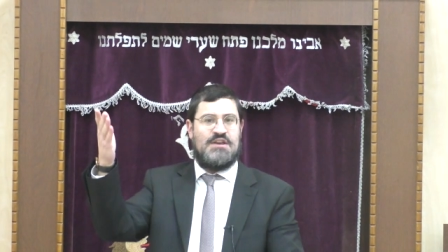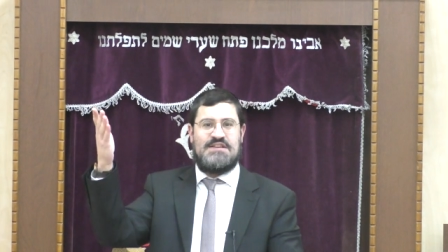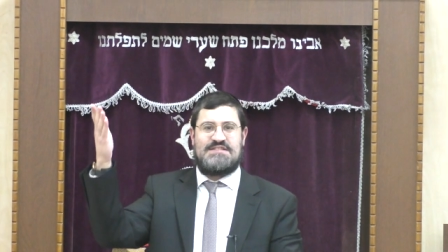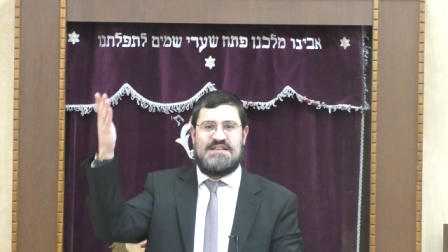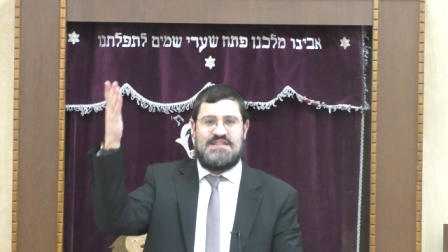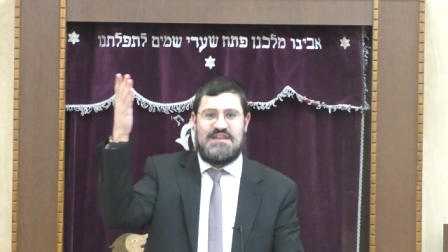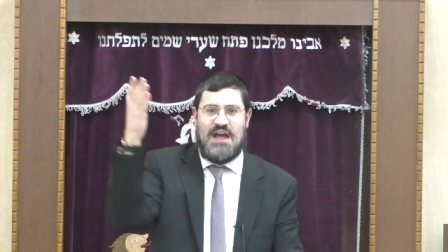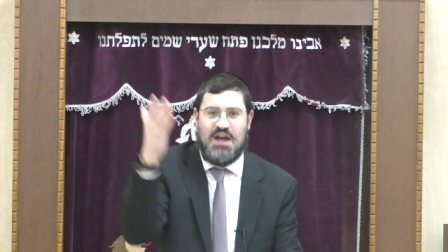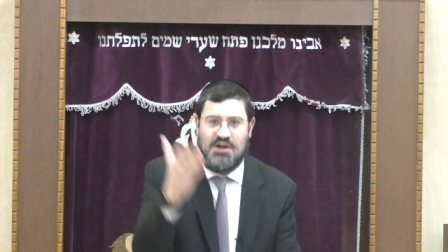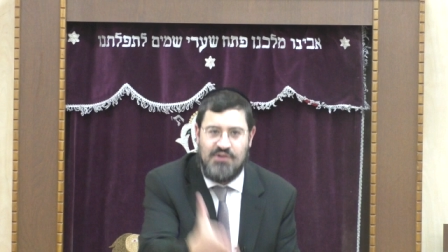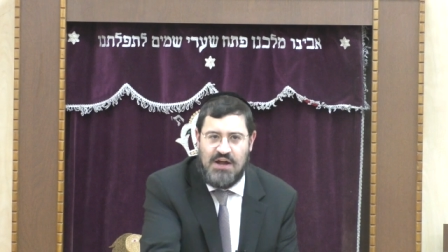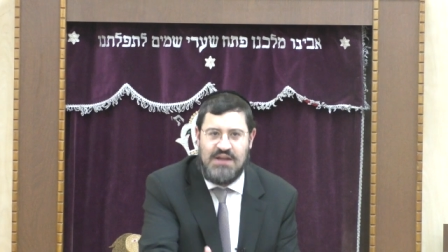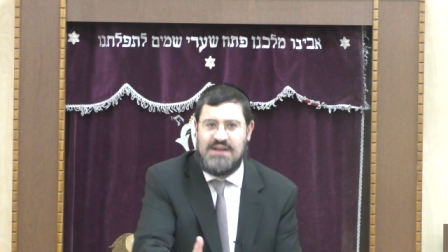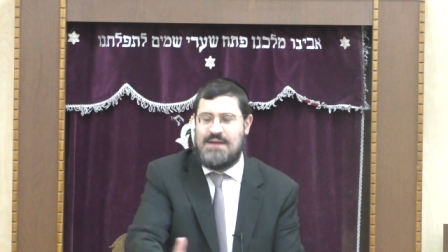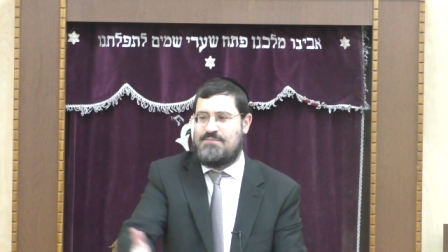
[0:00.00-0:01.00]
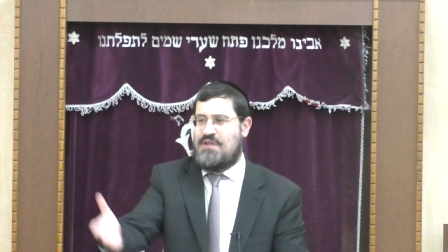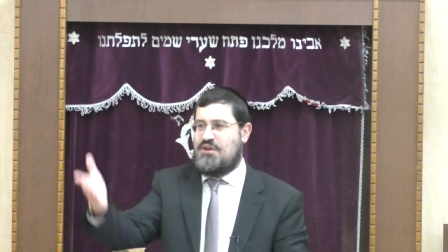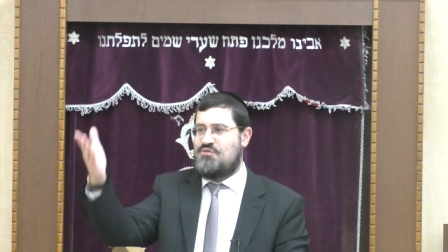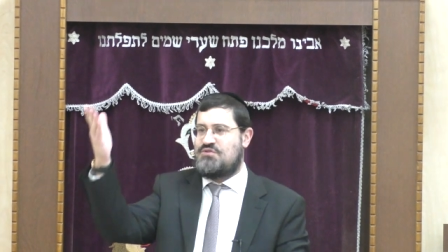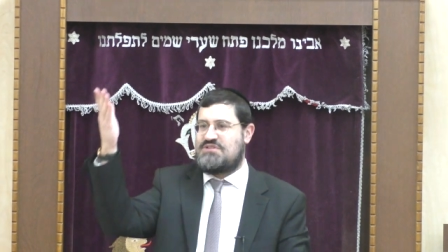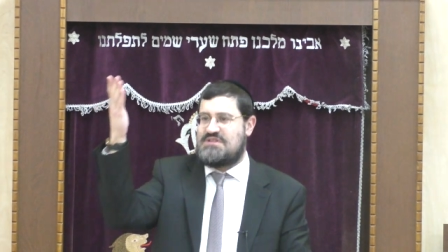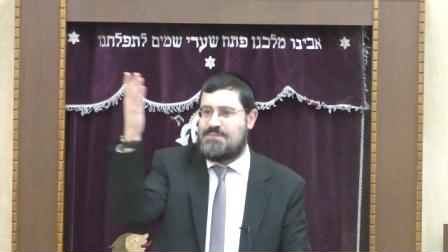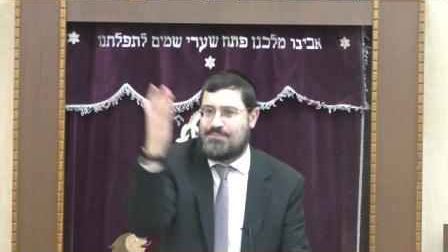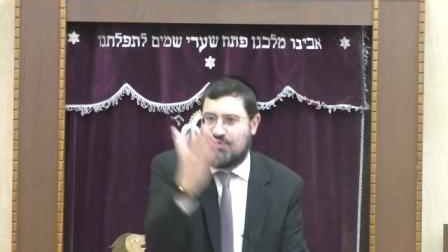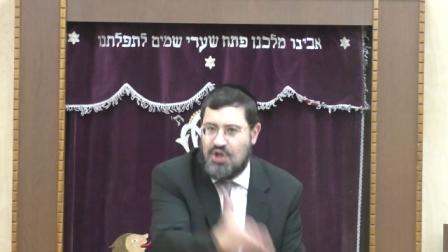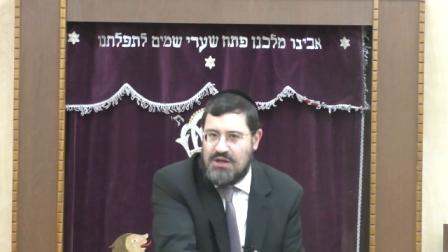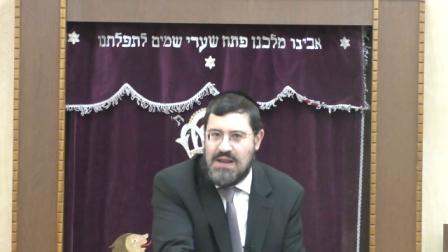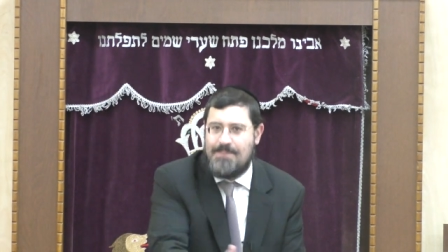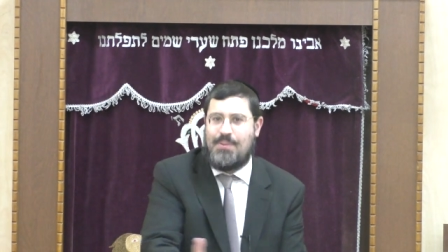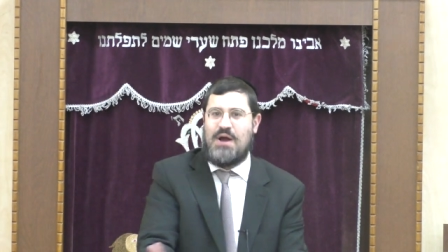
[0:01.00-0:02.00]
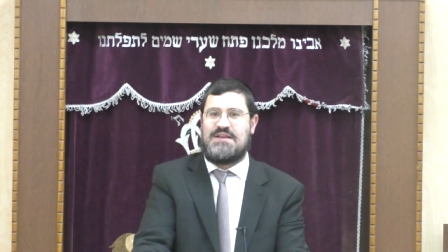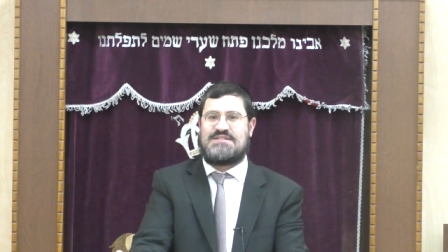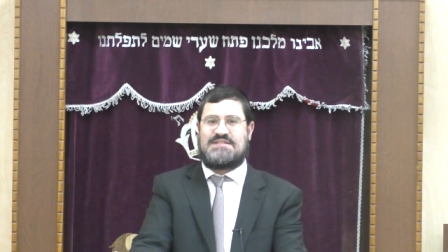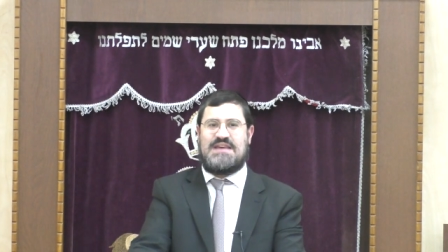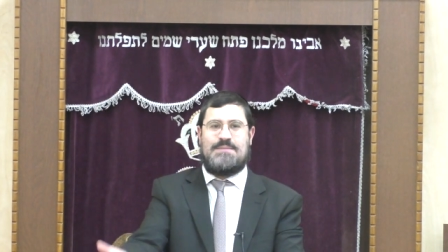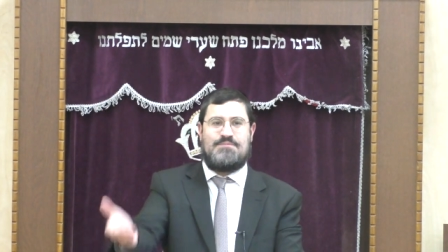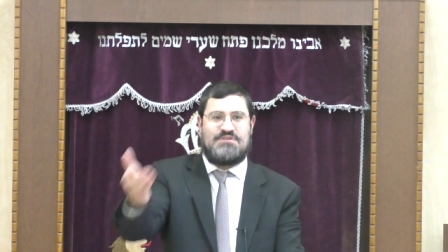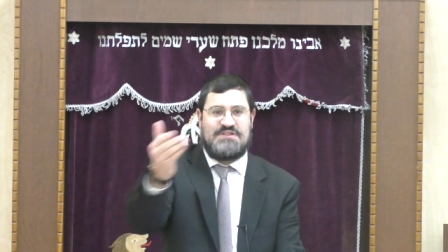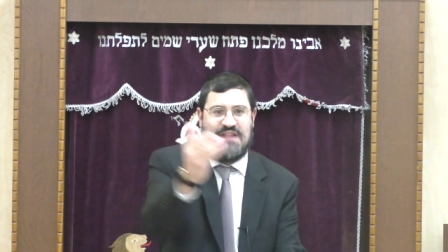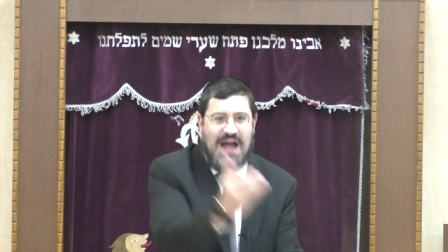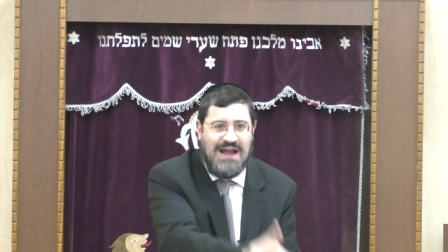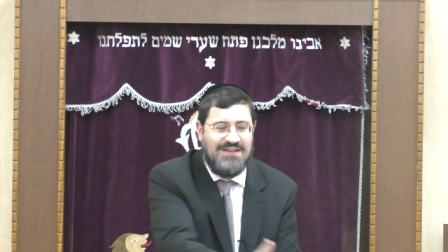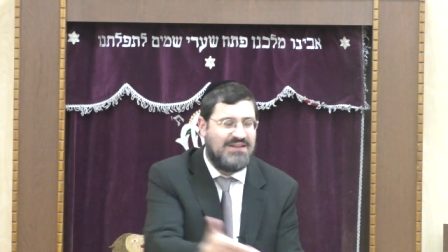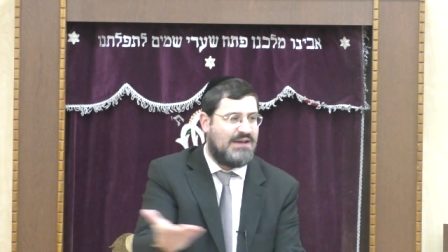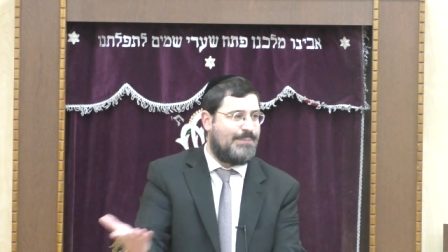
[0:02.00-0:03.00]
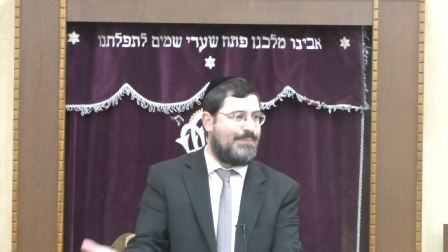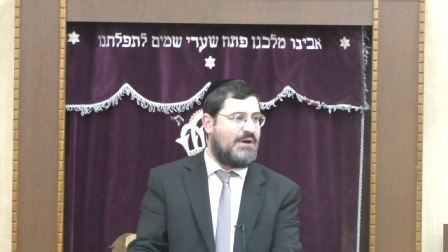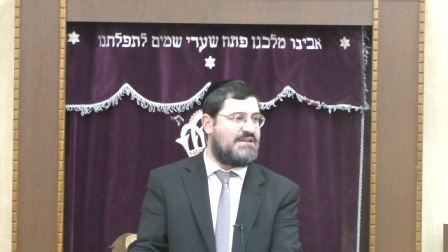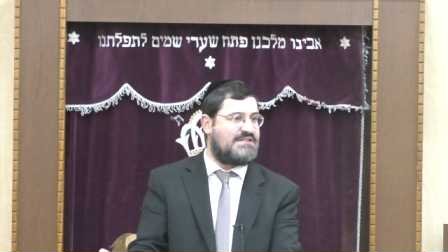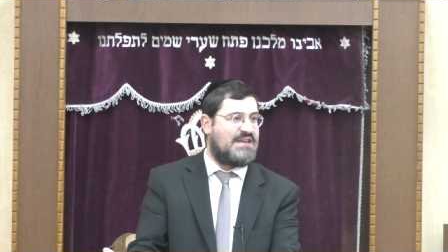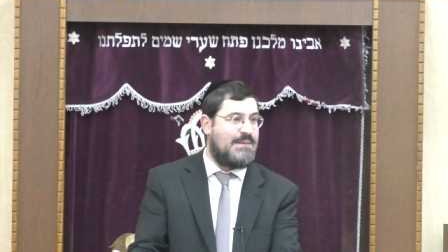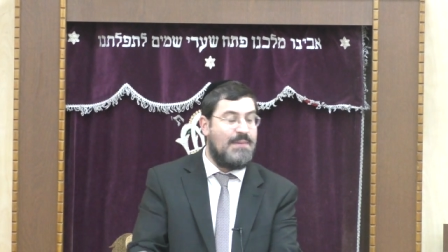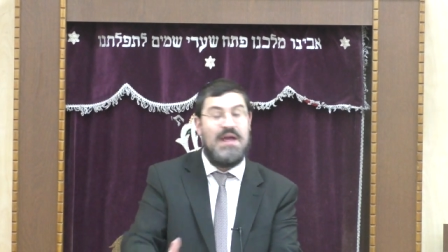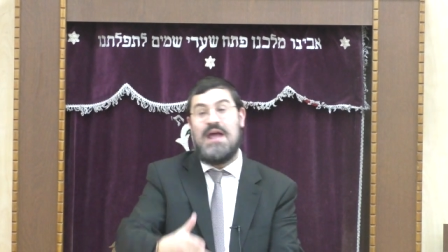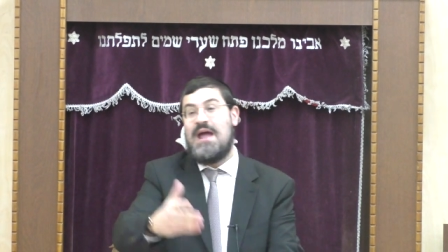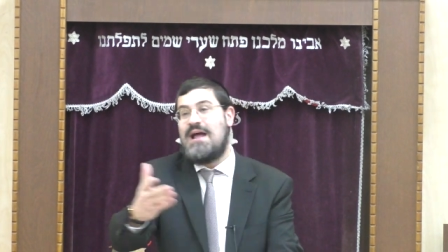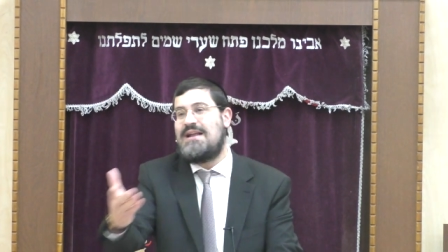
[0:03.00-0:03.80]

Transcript: you see the Achronim, then you see the Gedolei Poskim, you see the Eidika Poskim.